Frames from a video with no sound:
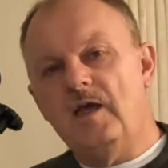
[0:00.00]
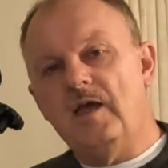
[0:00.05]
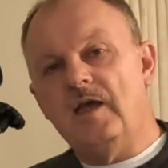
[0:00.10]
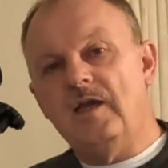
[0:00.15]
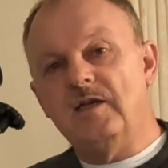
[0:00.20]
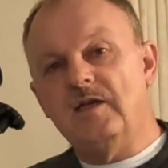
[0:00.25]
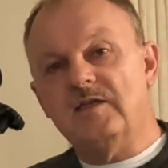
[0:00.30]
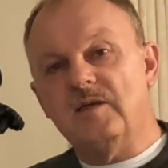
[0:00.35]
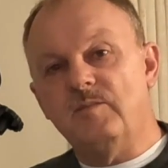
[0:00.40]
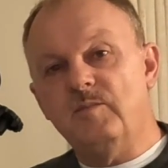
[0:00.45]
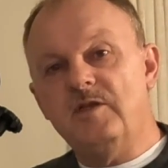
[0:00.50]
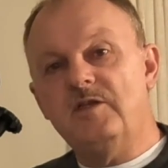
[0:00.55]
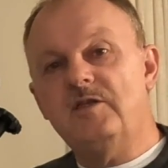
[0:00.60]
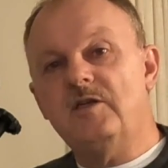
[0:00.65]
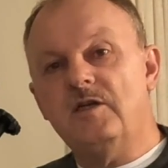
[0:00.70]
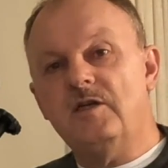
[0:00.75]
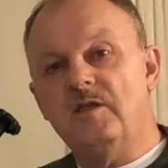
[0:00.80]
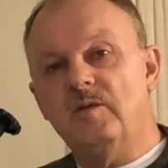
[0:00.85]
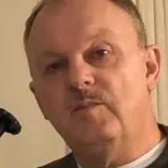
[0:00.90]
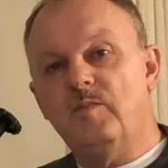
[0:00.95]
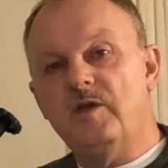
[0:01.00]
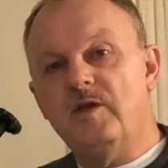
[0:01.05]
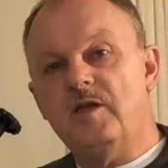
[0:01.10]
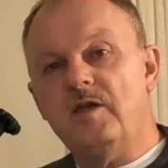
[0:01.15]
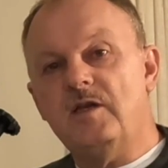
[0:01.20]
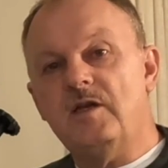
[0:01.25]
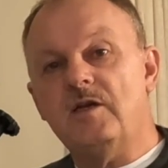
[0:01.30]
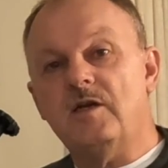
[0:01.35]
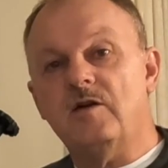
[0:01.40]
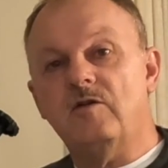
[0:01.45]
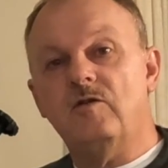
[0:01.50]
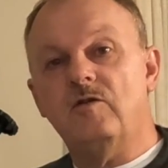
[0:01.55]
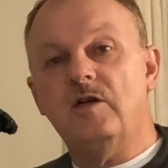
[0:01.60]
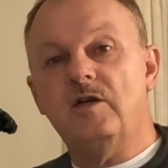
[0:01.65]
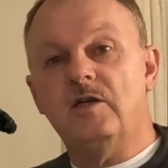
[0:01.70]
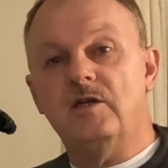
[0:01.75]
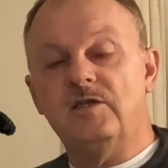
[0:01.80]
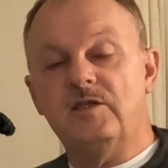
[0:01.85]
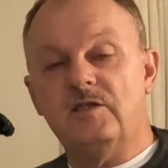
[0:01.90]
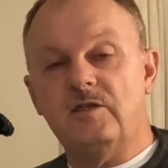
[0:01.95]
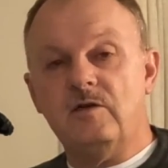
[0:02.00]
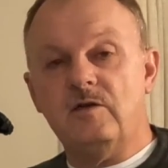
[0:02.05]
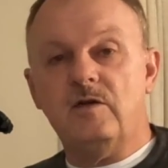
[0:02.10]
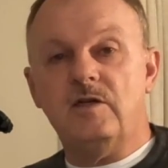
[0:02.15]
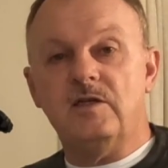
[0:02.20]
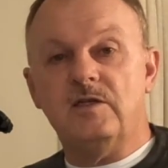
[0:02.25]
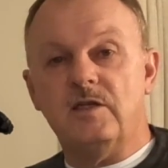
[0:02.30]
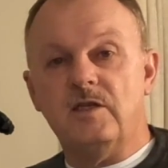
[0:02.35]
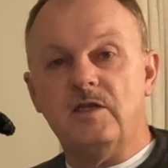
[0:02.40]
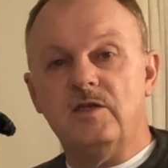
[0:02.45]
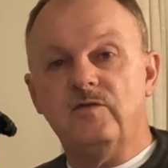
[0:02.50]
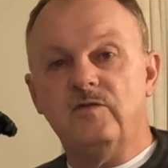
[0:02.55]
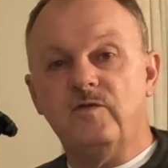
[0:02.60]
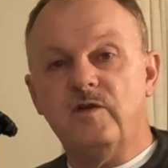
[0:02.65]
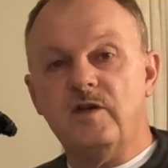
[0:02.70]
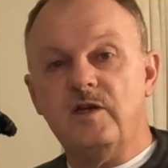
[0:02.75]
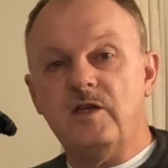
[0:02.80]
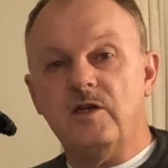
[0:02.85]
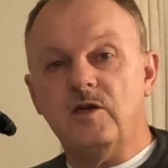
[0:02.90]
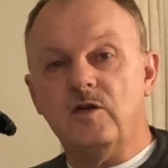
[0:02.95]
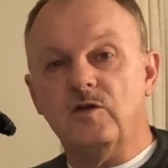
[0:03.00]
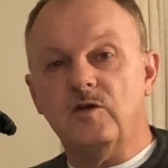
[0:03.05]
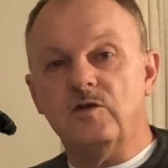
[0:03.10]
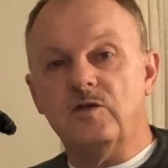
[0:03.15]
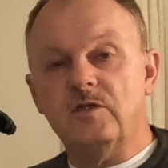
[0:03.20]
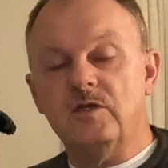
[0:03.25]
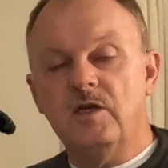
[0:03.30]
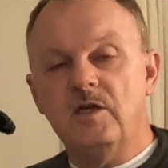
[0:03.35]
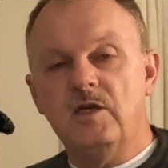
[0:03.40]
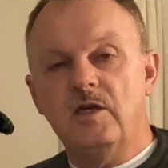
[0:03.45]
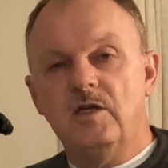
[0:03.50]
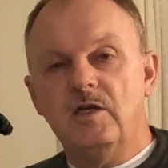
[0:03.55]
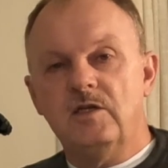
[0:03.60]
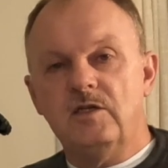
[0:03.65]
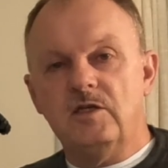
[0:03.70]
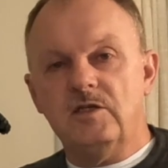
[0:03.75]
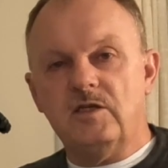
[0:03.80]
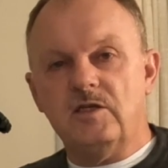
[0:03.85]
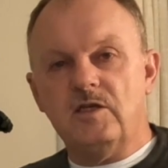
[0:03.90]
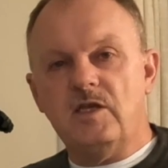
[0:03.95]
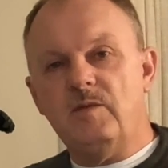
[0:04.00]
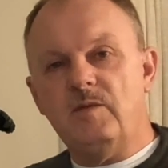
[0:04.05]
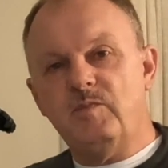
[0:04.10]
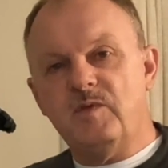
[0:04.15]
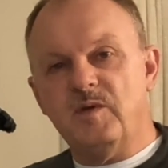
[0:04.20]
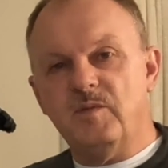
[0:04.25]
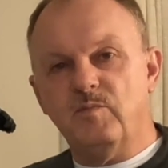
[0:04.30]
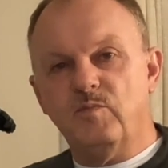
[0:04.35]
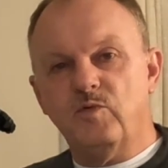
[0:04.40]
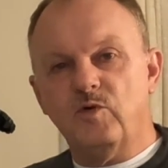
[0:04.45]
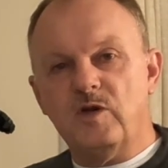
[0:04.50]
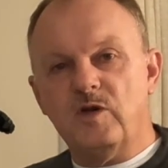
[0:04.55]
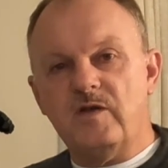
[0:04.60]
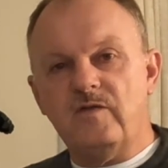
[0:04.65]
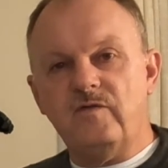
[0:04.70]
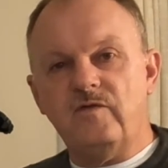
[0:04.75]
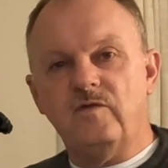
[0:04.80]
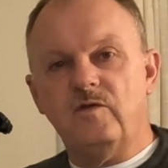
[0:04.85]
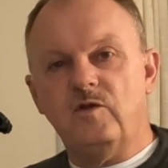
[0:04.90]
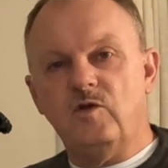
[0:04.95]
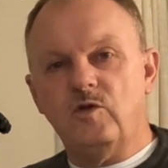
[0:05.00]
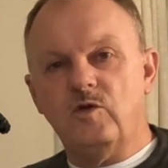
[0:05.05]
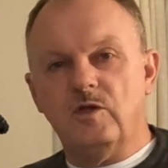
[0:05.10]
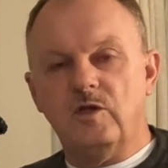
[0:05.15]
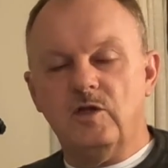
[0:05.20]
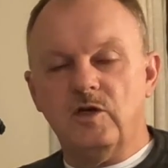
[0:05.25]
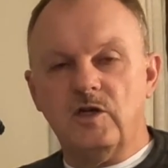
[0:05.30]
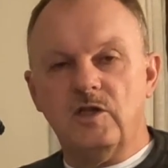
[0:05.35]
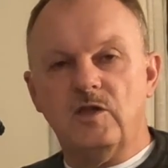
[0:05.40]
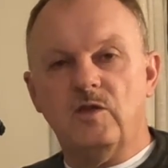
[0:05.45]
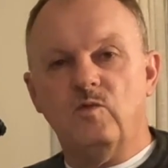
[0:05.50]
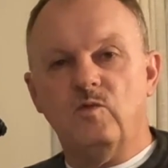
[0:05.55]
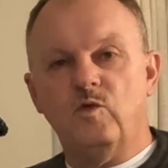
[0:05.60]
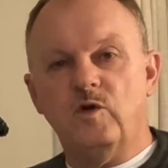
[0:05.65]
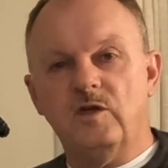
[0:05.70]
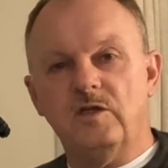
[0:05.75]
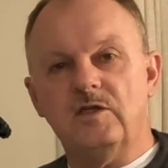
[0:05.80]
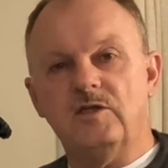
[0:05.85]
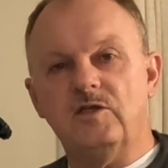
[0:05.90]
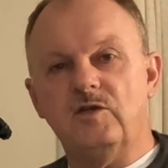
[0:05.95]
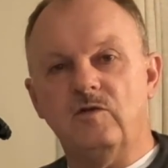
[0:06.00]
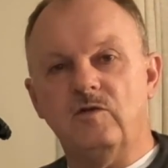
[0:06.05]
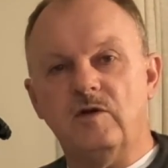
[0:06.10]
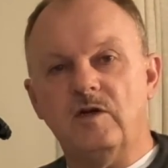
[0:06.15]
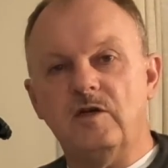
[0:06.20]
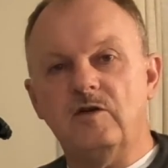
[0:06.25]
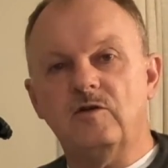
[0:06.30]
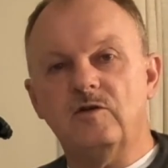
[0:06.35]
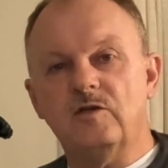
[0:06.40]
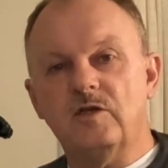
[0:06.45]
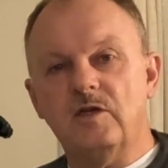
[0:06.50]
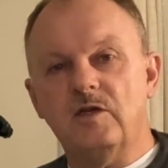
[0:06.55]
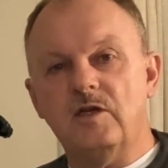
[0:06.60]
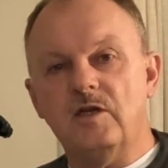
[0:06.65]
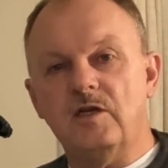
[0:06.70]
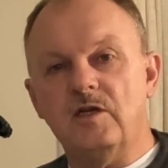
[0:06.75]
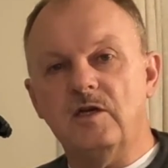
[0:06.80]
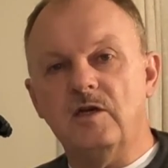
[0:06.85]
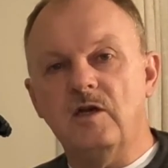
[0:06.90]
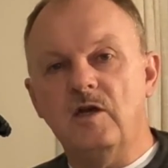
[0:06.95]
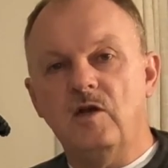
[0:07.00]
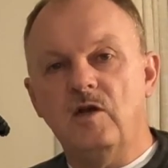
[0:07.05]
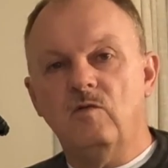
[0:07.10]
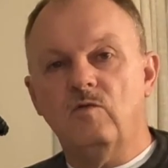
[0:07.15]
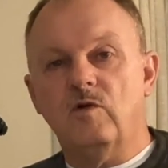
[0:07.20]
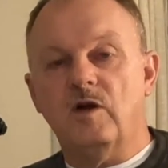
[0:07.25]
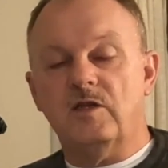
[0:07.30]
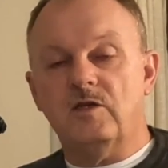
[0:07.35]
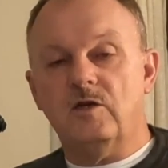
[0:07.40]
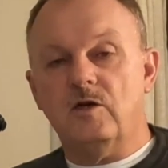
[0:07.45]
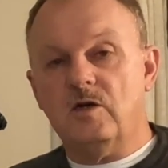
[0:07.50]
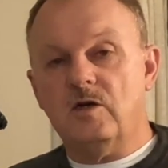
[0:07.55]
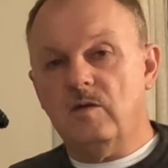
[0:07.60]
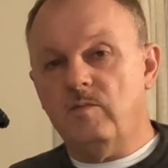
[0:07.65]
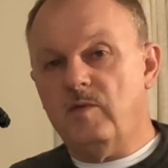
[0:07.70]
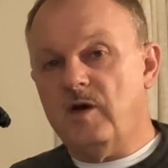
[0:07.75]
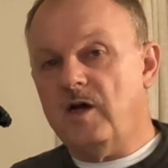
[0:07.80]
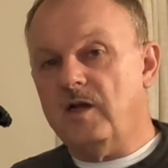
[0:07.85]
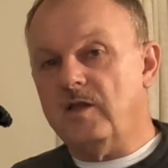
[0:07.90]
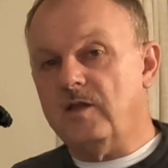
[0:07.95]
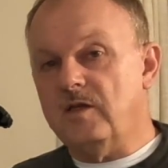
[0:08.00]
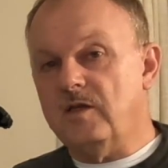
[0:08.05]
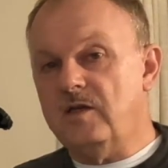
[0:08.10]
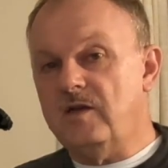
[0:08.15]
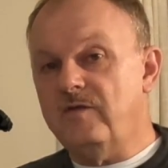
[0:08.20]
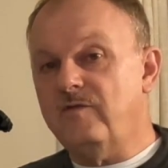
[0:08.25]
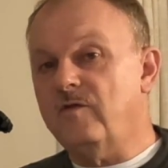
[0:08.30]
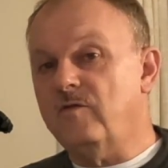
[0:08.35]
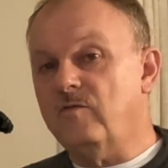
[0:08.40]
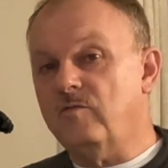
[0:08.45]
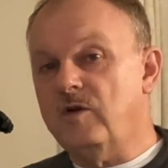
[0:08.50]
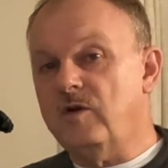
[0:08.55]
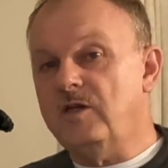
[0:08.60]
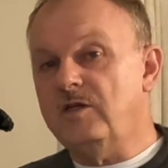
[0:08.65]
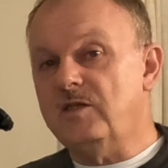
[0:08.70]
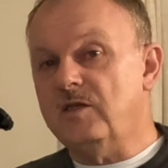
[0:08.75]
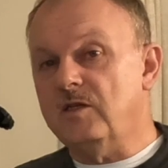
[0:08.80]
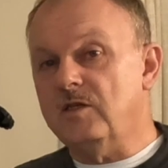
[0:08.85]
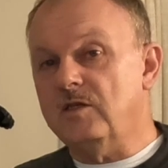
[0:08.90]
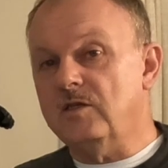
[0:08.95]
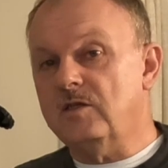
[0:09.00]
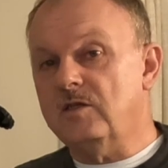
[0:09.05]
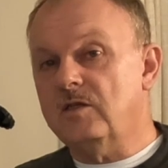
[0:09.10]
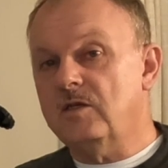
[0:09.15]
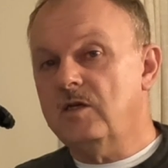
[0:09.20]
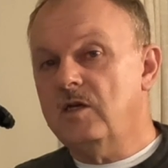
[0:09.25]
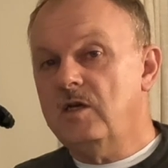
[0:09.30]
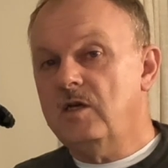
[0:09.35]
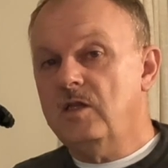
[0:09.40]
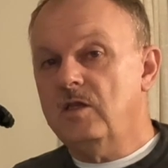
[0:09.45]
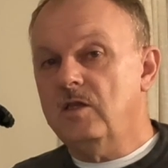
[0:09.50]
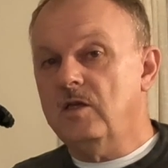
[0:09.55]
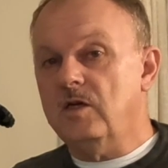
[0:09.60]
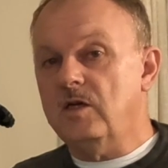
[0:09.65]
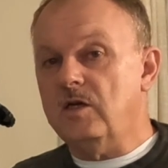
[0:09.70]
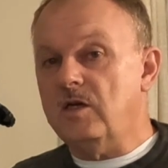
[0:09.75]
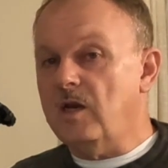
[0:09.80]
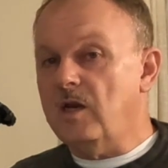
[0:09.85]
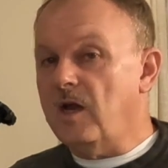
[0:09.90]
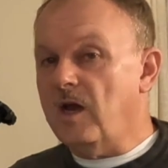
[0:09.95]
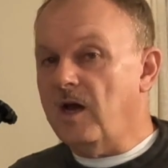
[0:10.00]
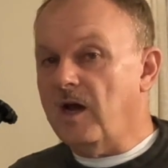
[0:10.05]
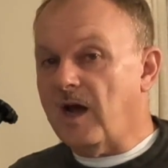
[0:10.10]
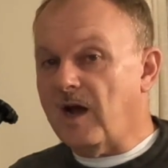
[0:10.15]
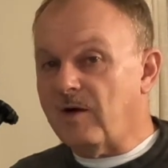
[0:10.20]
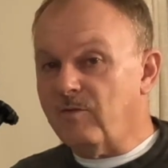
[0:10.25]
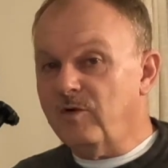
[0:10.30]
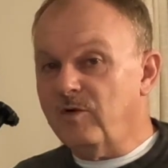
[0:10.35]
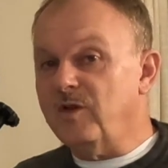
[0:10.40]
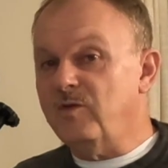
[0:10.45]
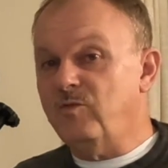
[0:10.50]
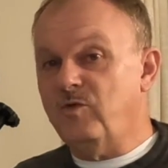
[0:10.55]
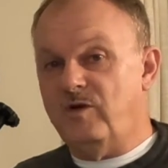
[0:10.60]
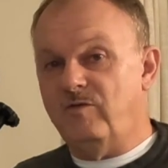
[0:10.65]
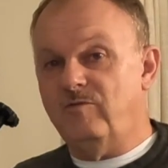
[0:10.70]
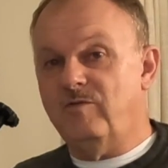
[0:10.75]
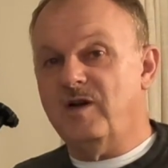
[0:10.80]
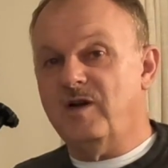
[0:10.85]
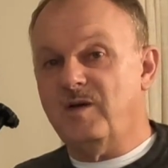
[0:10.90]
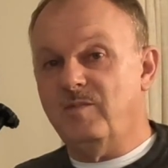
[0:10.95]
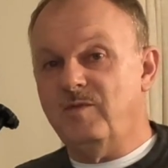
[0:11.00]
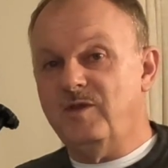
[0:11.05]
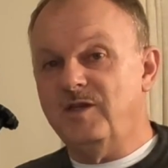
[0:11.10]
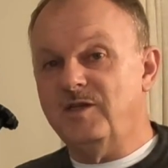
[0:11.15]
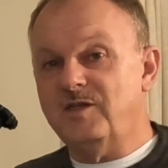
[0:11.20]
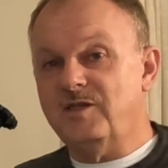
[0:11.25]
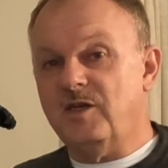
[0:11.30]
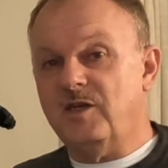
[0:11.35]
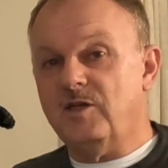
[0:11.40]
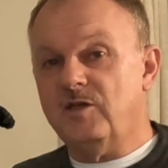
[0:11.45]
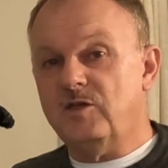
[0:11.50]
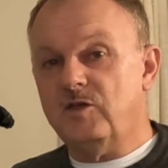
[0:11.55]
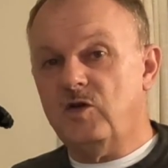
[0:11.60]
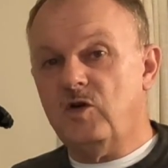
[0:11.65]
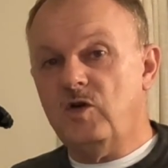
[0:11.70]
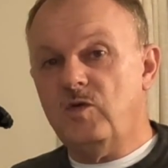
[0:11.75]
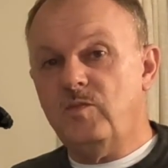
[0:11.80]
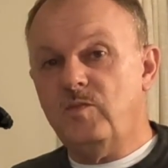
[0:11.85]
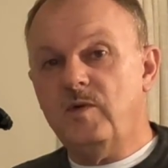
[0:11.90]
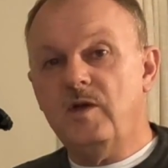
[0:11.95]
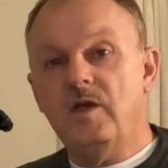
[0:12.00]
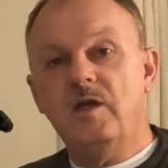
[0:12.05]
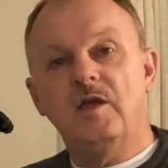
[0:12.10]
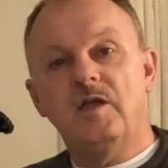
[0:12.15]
And as I mentioned in the beginning, I created a series of these videos just to keep them brief. You could look at the ones that you were interested in, where I talk about the different reasons that I really wouldn't recommend this telescope.